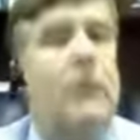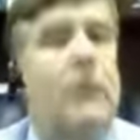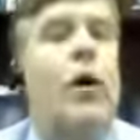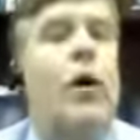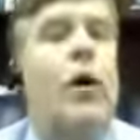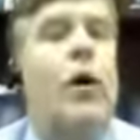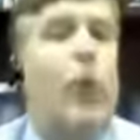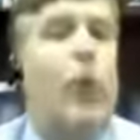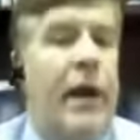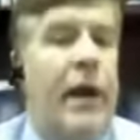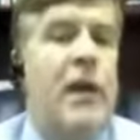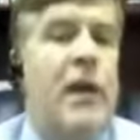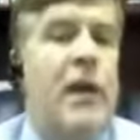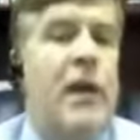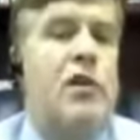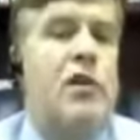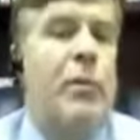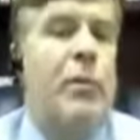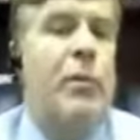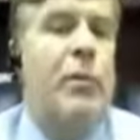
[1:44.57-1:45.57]
Okay,
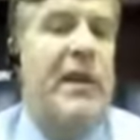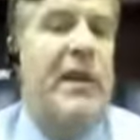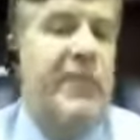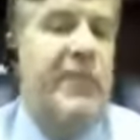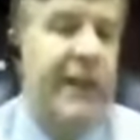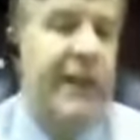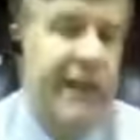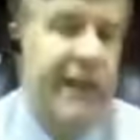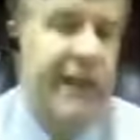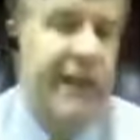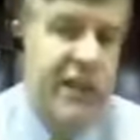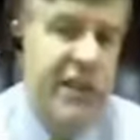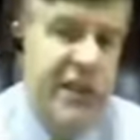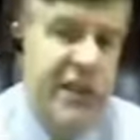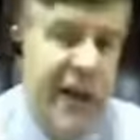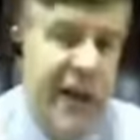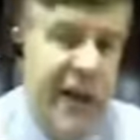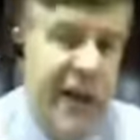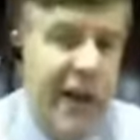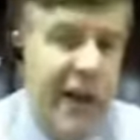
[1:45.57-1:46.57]
so basically they
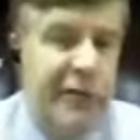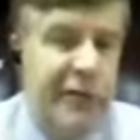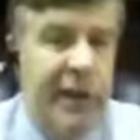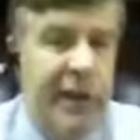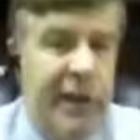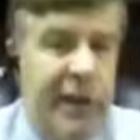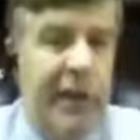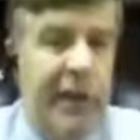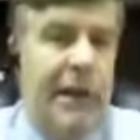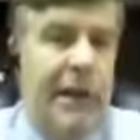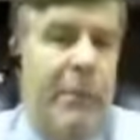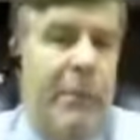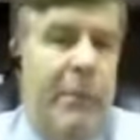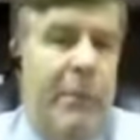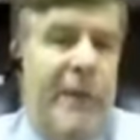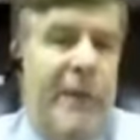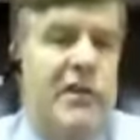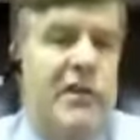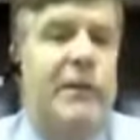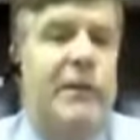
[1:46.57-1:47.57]
just kind of
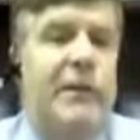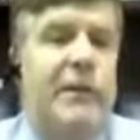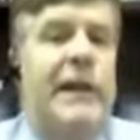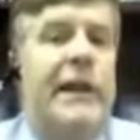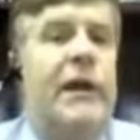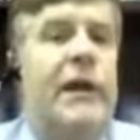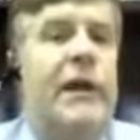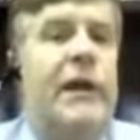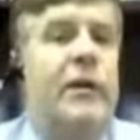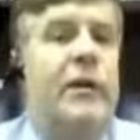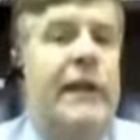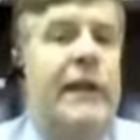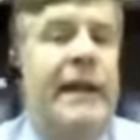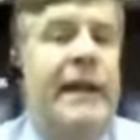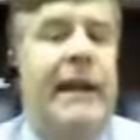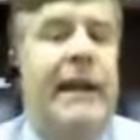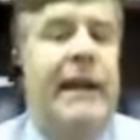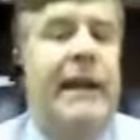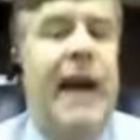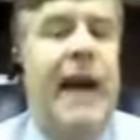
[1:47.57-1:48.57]
depends on the
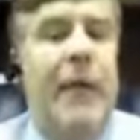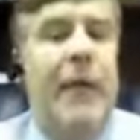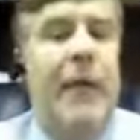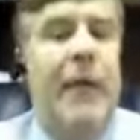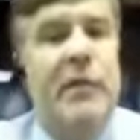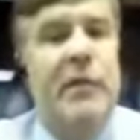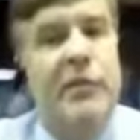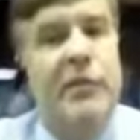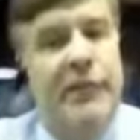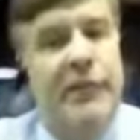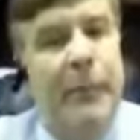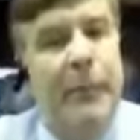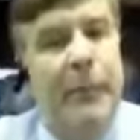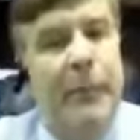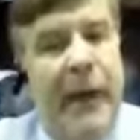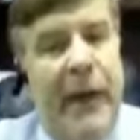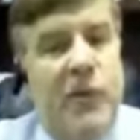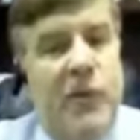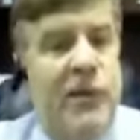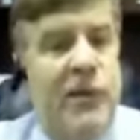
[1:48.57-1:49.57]
eating habits of the
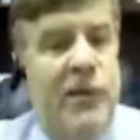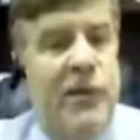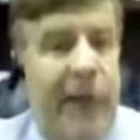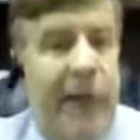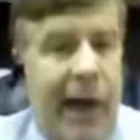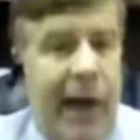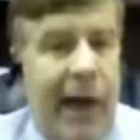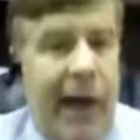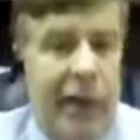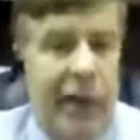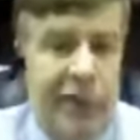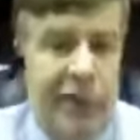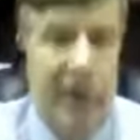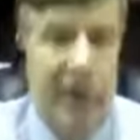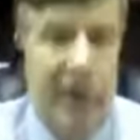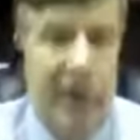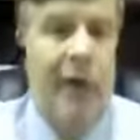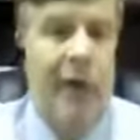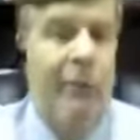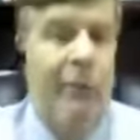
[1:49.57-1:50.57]
patient. They kind of
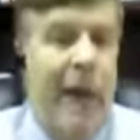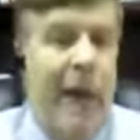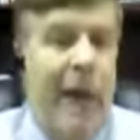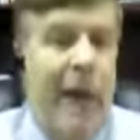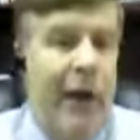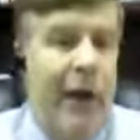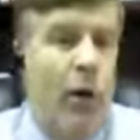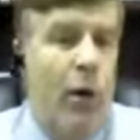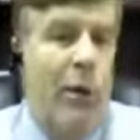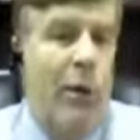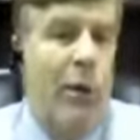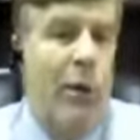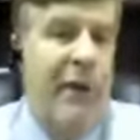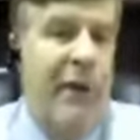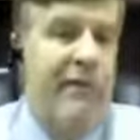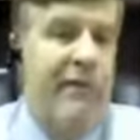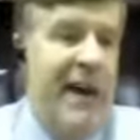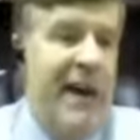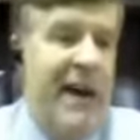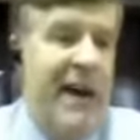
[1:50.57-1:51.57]
might go
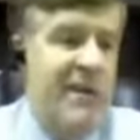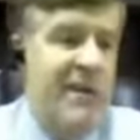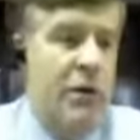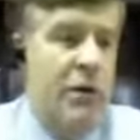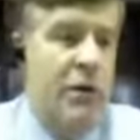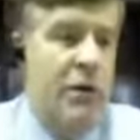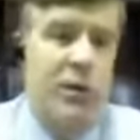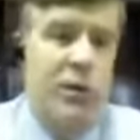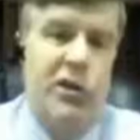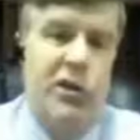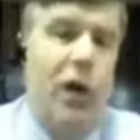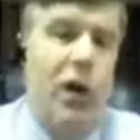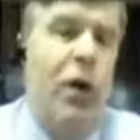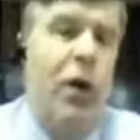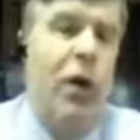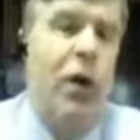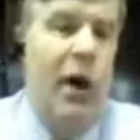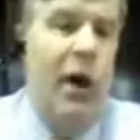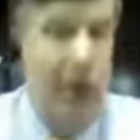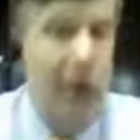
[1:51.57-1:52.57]
away faster or
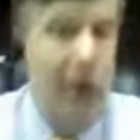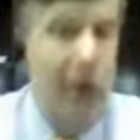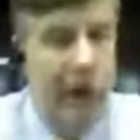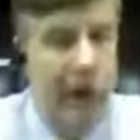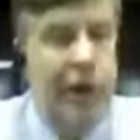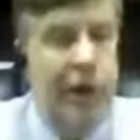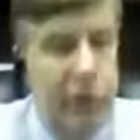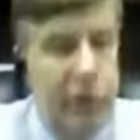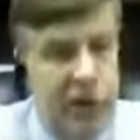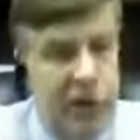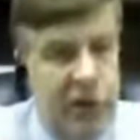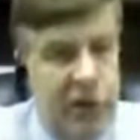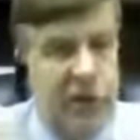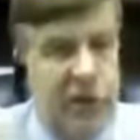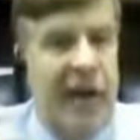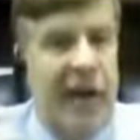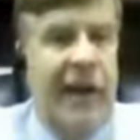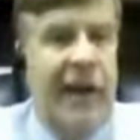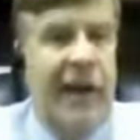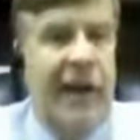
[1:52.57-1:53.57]
slower, and you just
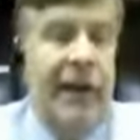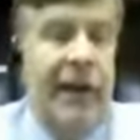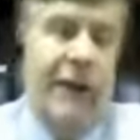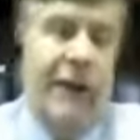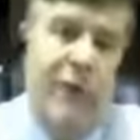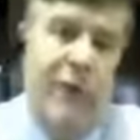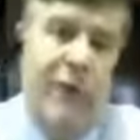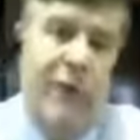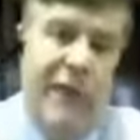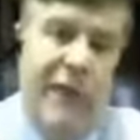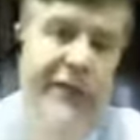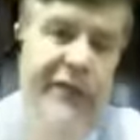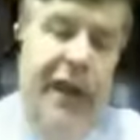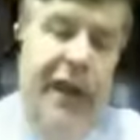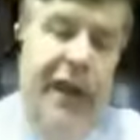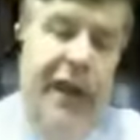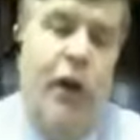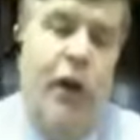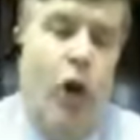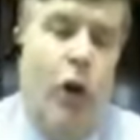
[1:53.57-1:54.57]
check it, and if
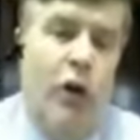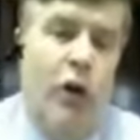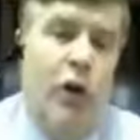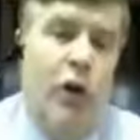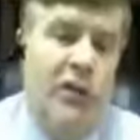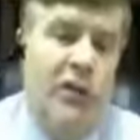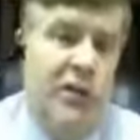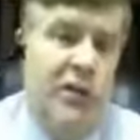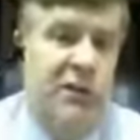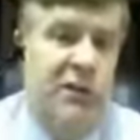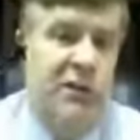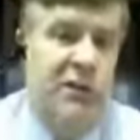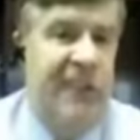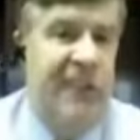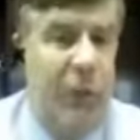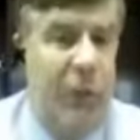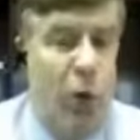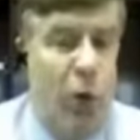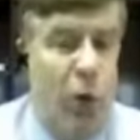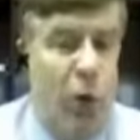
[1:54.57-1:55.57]
they're gone, so to
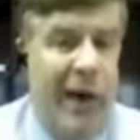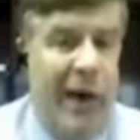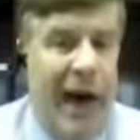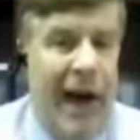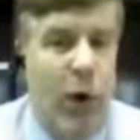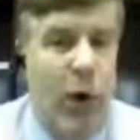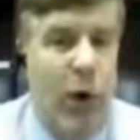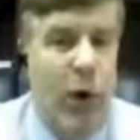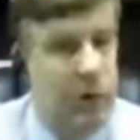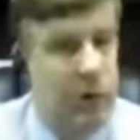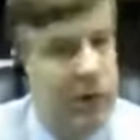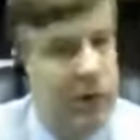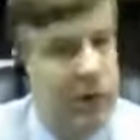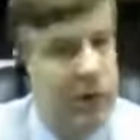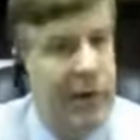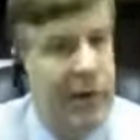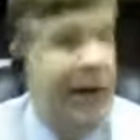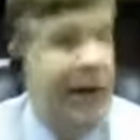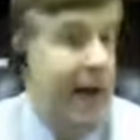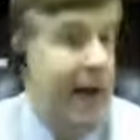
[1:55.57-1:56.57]
say, worn out,
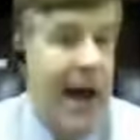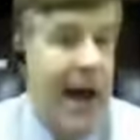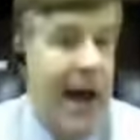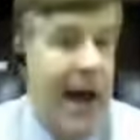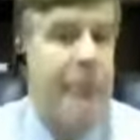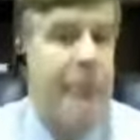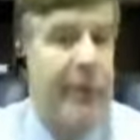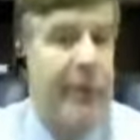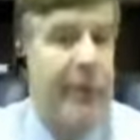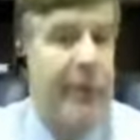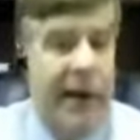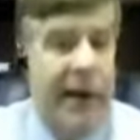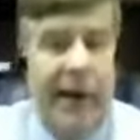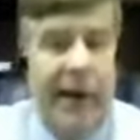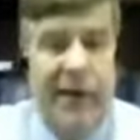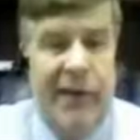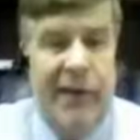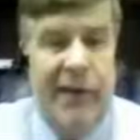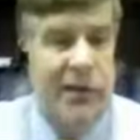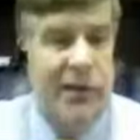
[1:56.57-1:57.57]
like a carpet, I
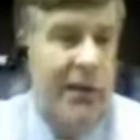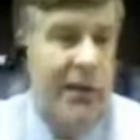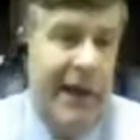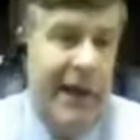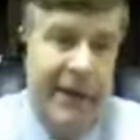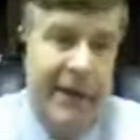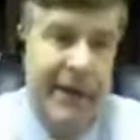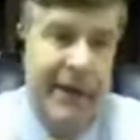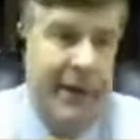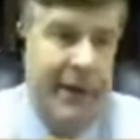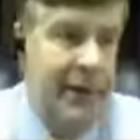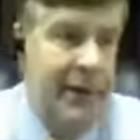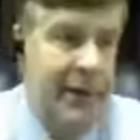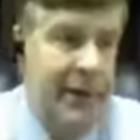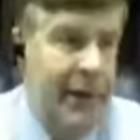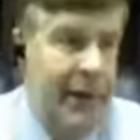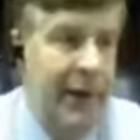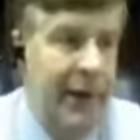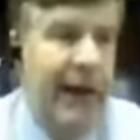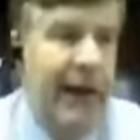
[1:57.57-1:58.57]
guess, or like
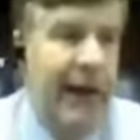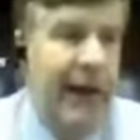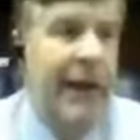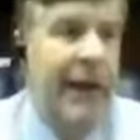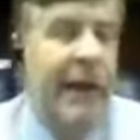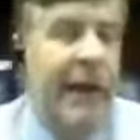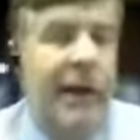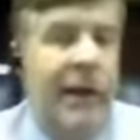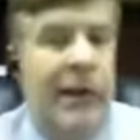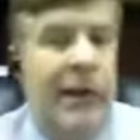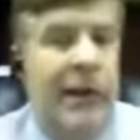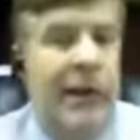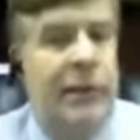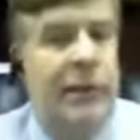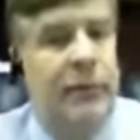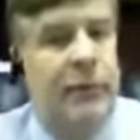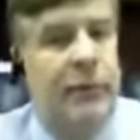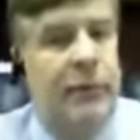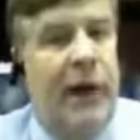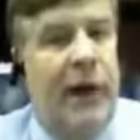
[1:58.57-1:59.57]
any
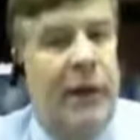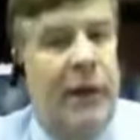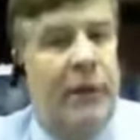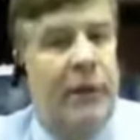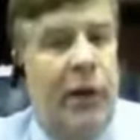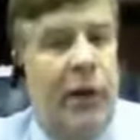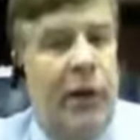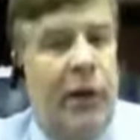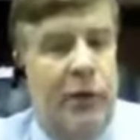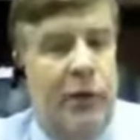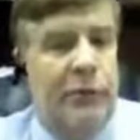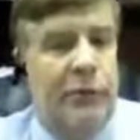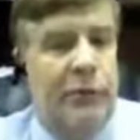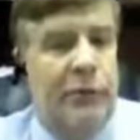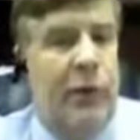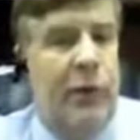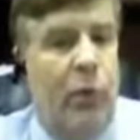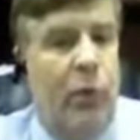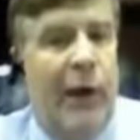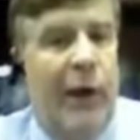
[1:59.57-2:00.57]

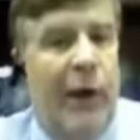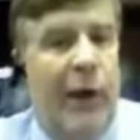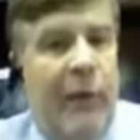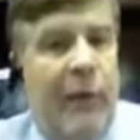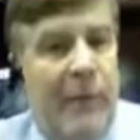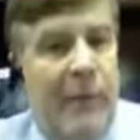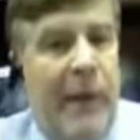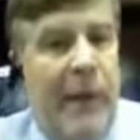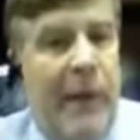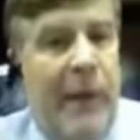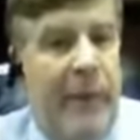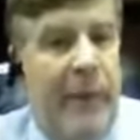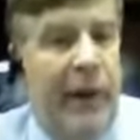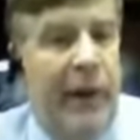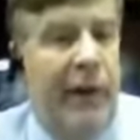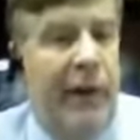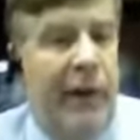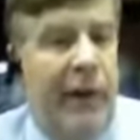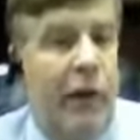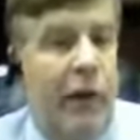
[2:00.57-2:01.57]
whatever it may
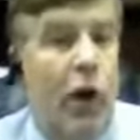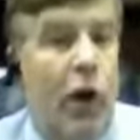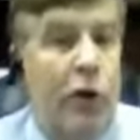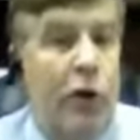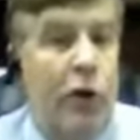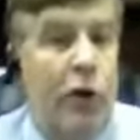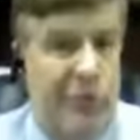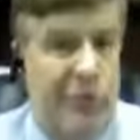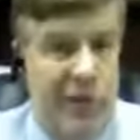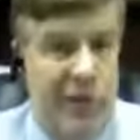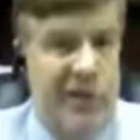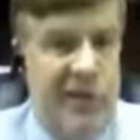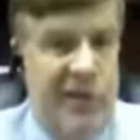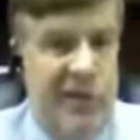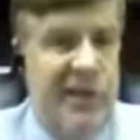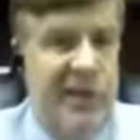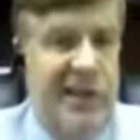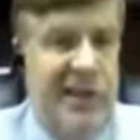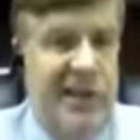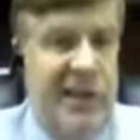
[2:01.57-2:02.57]
be, a cloth, once
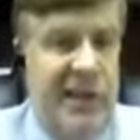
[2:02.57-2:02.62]
it starts